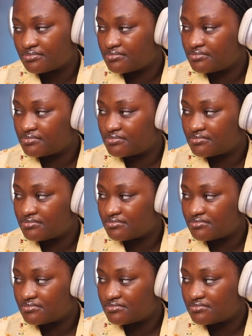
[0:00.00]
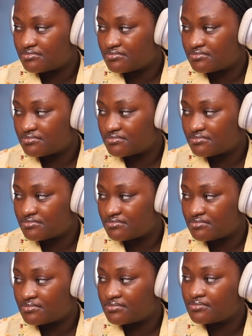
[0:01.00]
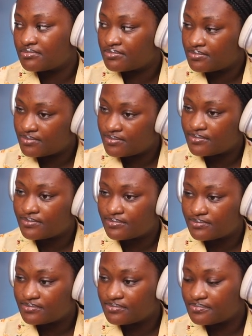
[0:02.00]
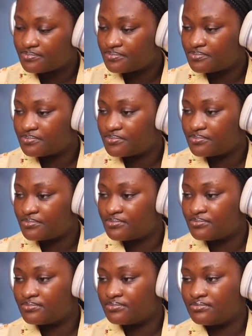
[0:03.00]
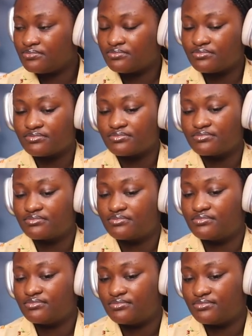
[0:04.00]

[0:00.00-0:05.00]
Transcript: [no speech]